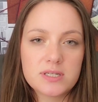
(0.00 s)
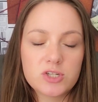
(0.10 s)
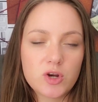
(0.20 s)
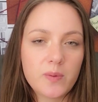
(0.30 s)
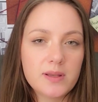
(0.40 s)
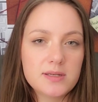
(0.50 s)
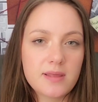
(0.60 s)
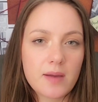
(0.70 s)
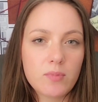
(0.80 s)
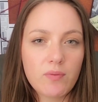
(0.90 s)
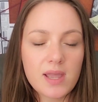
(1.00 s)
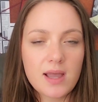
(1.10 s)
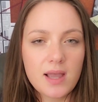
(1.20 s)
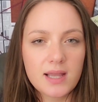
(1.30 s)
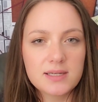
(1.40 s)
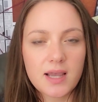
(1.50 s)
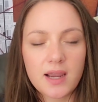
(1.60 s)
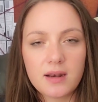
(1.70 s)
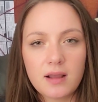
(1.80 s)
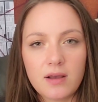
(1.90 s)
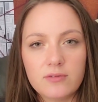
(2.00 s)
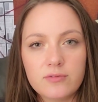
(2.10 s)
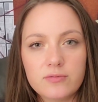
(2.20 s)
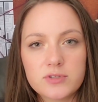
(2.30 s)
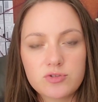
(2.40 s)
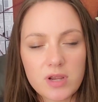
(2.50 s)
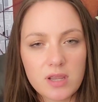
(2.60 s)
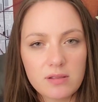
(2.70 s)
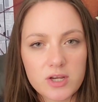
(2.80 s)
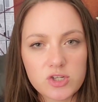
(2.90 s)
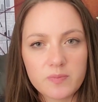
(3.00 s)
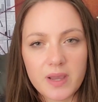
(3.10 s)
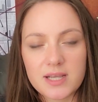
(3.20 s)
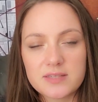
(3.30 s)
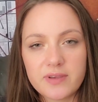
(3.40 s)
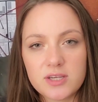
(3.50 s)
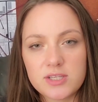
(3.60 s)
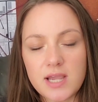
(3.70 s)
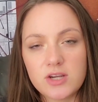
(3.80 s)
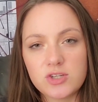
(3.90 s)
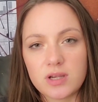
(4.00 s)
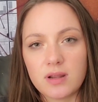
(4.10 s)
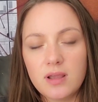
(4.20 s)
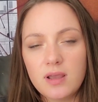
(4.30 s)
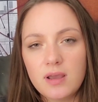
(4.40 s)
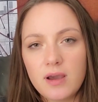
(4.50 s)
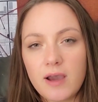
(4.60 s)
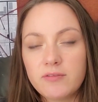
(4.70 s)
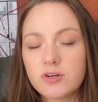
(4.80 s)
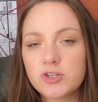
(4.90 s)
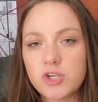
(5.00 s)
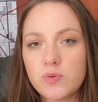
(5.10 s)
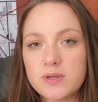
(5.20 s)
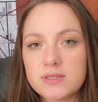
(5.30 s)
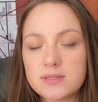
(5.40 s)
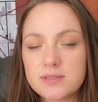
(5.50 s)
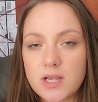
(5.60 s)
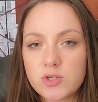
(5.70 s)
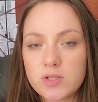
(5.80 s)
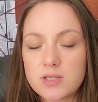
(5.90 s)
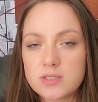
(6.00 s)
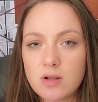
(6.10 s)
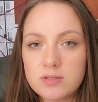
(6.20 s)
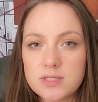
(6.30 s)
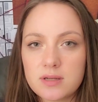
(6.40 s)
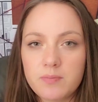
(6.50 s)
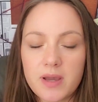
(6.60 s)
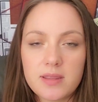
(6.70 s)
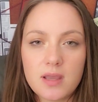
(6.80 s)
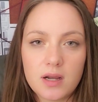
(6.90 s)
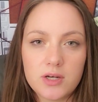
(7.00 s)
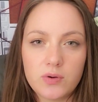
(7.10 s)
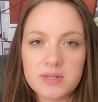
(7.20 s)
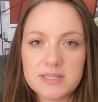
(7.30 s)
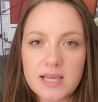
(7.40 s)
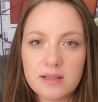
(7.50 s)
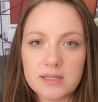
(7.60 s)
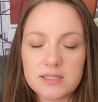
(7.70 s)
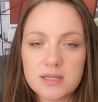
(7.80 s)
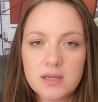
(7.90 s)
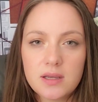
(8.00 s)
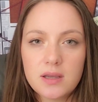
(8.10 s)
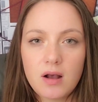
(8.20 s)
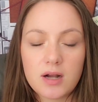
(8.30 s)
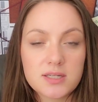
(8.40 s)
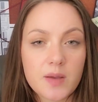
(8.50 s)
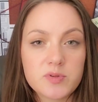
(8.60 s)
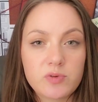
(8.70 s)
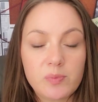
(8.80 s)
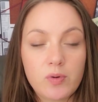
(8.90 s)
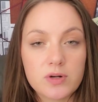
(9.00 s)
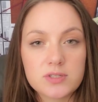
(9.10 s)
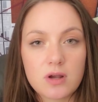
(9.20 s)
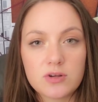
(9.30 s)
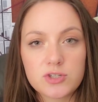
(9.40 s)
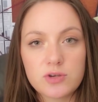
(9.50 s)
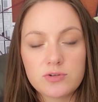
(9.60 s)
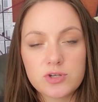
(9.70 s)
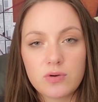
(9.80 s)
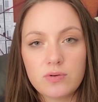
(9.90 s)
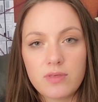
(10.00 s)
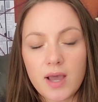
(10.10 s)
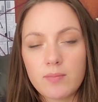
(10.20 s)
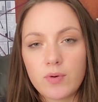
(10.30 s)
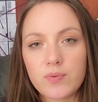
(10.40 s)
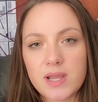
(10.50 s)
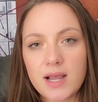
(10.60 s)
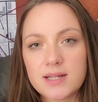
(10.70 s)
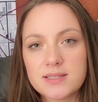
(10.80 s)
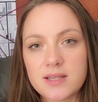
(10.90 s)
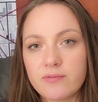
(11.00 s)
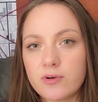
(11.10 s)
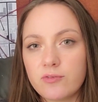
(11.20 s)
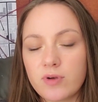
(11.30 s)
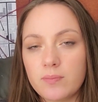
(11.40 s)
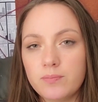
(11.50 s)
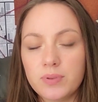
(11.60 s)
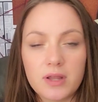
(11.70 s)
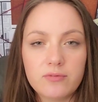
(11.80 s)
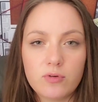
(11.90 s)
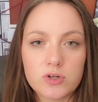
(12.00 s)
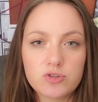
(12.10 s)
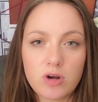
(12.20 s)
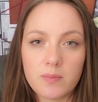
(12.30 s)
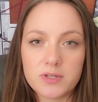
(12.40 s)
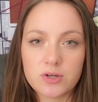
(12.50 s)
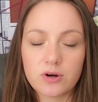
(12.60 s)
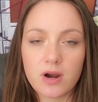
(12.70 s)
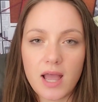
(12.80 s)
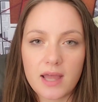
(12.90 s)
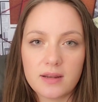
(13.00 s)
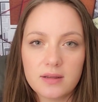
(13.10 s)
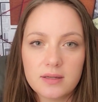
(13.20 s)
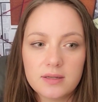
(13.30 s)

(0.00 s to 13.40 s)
determined that Maria had died of strangulation by asphyxiation after she was assaulted by the unknown assailant. Autopsy reports also showed that Maria had suffered from blunt force trauma to her head.